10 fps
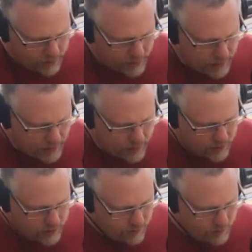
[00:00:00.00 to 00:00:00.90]

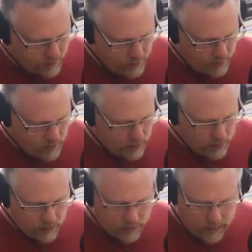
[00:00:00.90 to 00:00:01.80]
has,
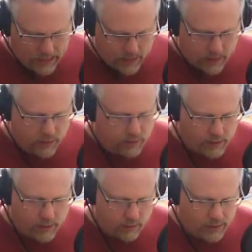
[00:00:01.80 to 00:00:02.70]
actually
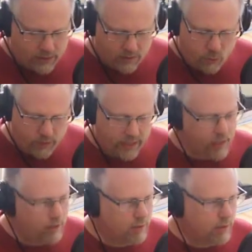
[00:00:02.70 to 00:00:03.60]
it only has 40
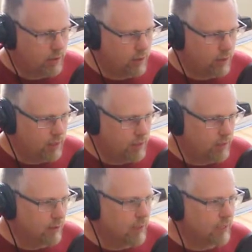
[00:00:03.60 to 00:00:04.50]
characters across. So
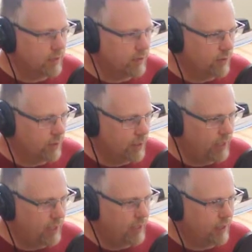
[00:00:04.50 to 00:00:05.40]
you don't get the full
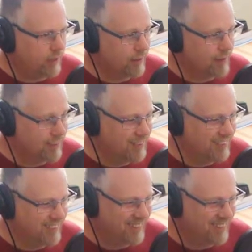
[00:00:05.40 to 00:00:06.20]
80 characters.